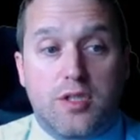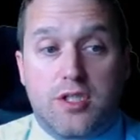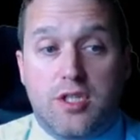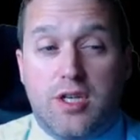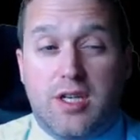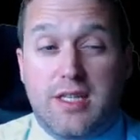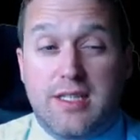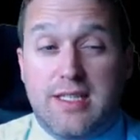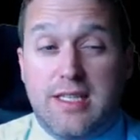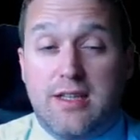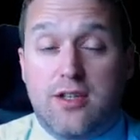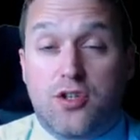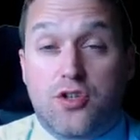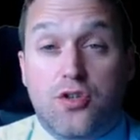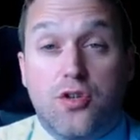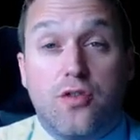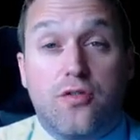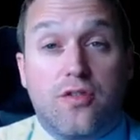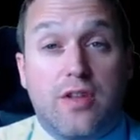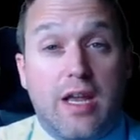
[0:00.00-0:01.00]
so you can see the
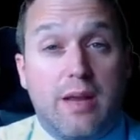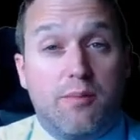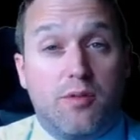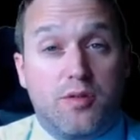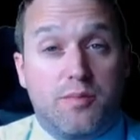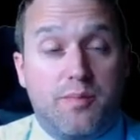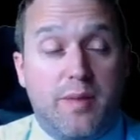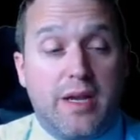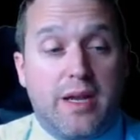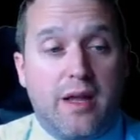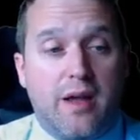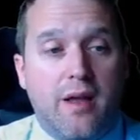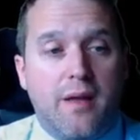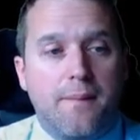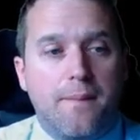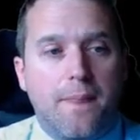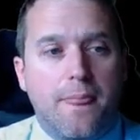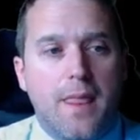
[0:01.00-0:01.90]
truth tables bigger,